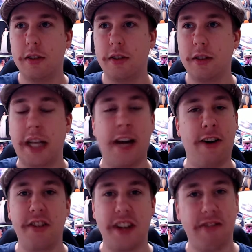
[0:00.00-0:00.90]

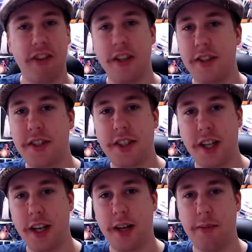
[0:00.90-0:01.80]
Carol Danvers'
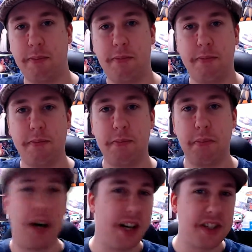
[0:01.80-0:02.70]

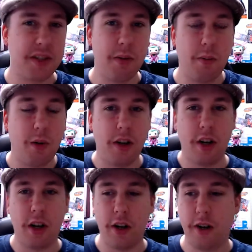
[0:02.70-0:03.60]
past and what
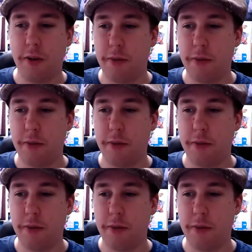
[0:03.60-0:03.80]
her